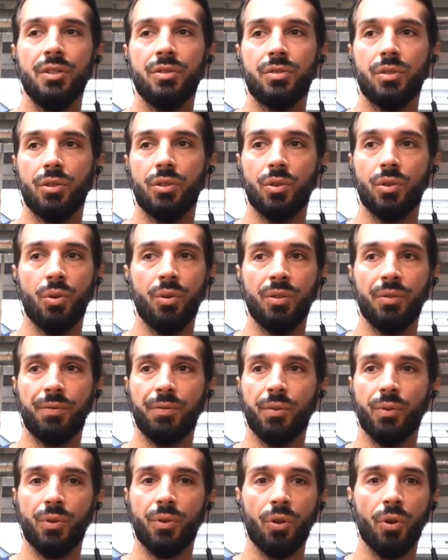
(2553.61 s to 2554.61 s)
So going
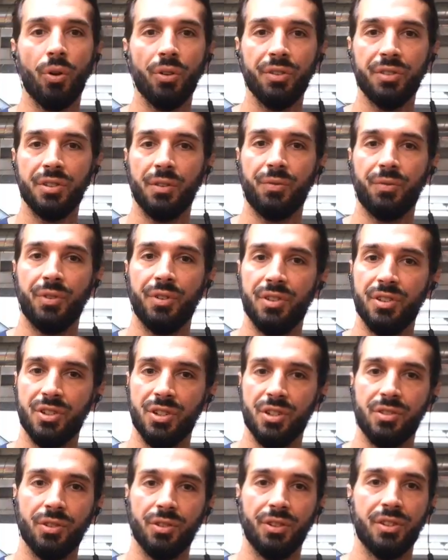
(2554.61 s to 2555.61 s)
forward, all the different
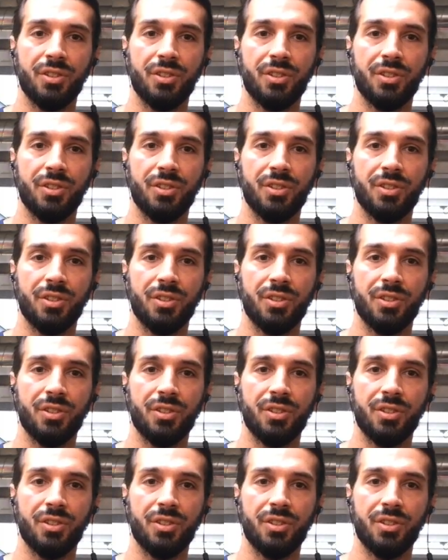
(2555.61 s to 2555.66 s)
digital